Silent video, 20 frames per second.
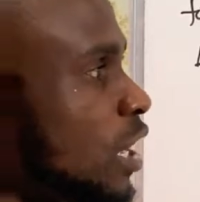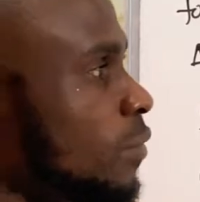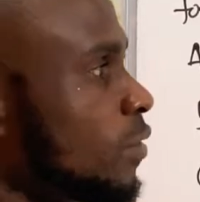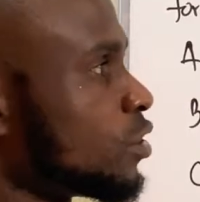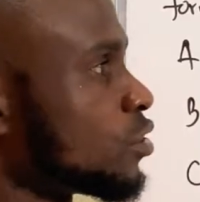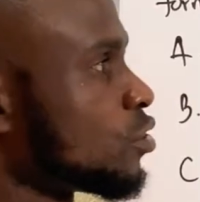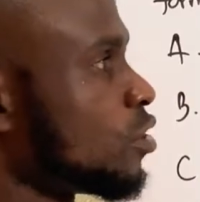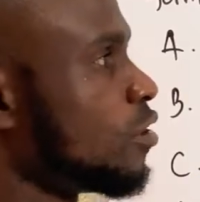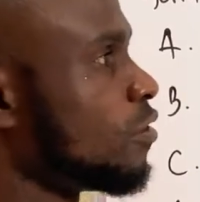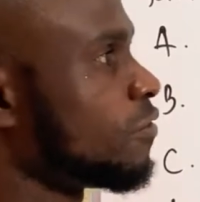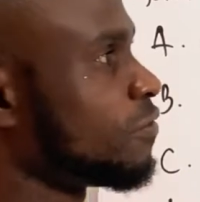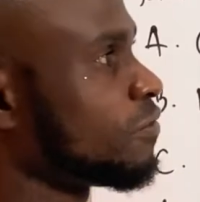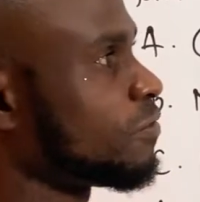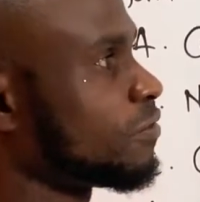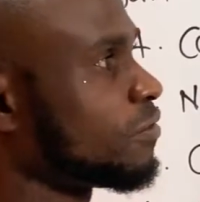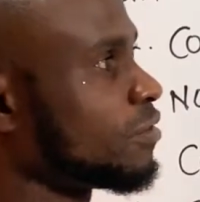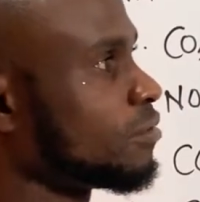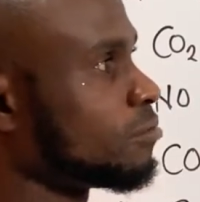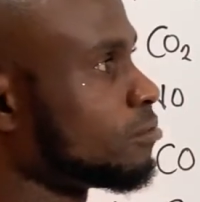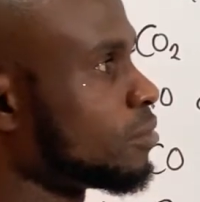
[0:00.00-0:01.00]
amount
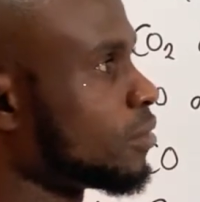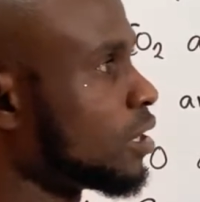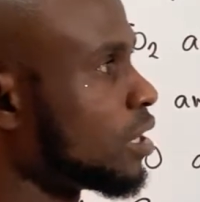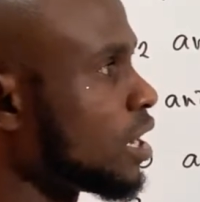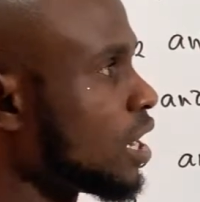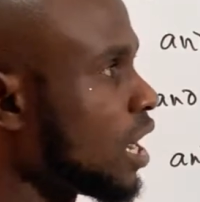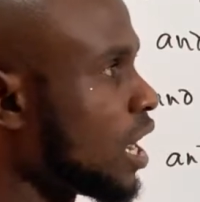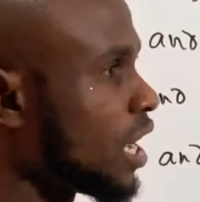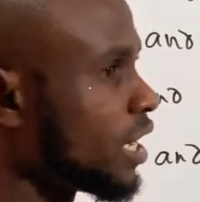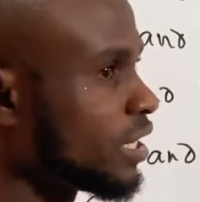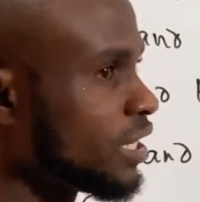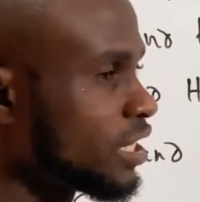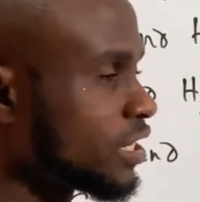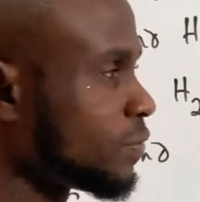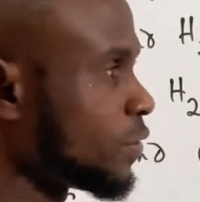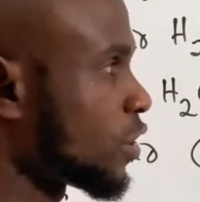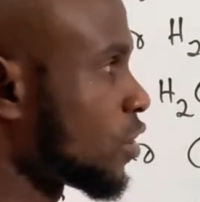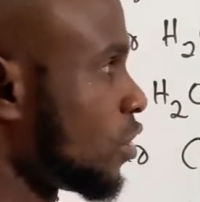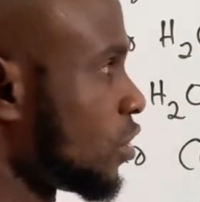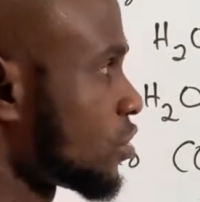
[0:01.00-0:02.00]
of
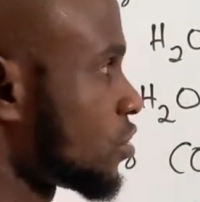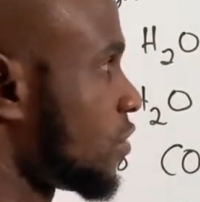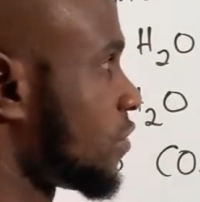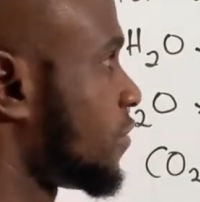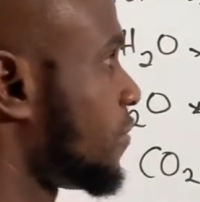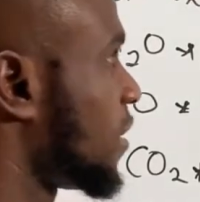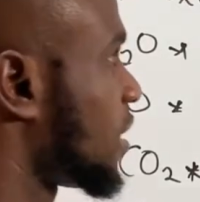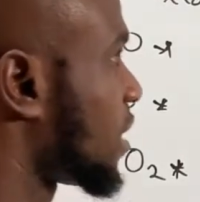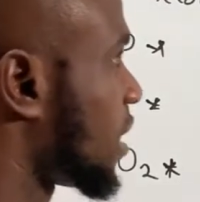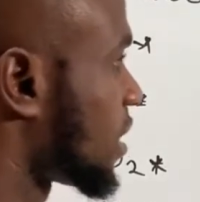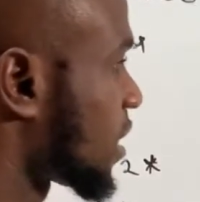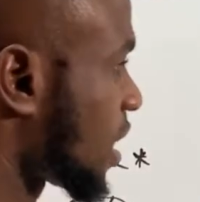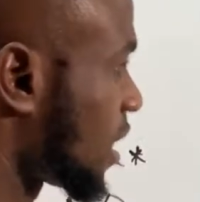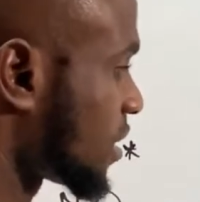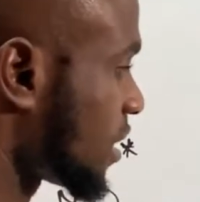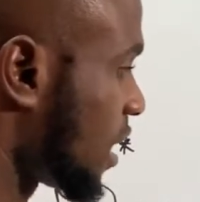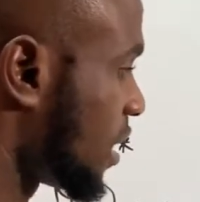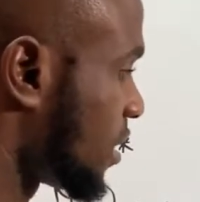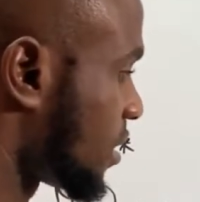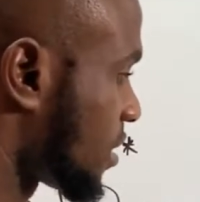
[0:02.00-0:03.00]
heat because of the fact that the
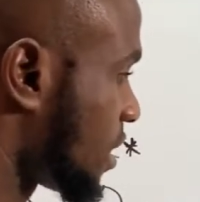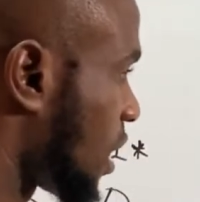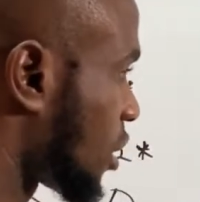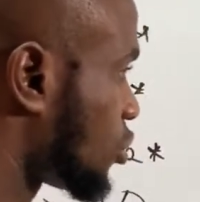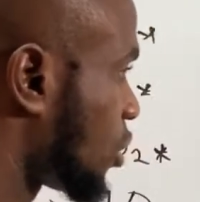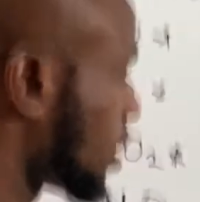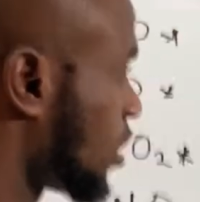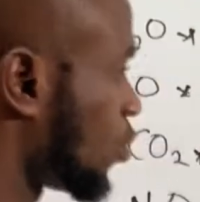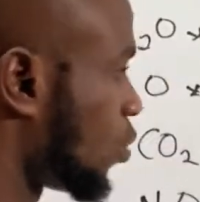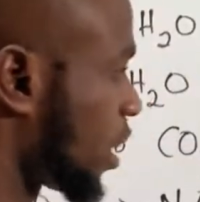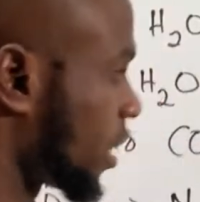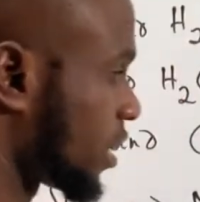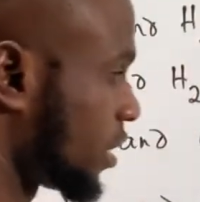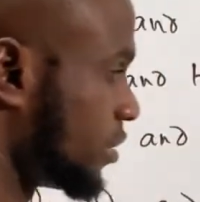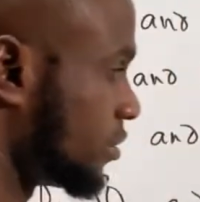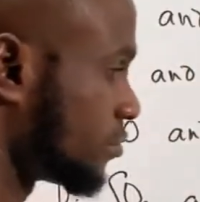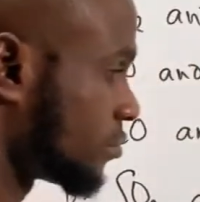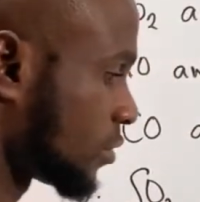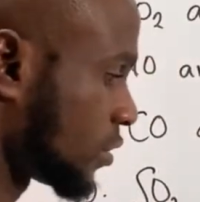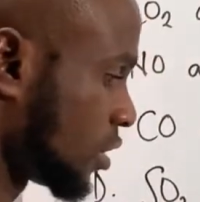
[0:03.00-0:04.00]
catalyst is actually
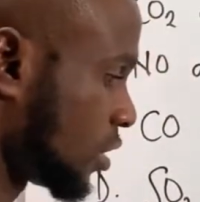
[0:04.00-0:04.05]
working.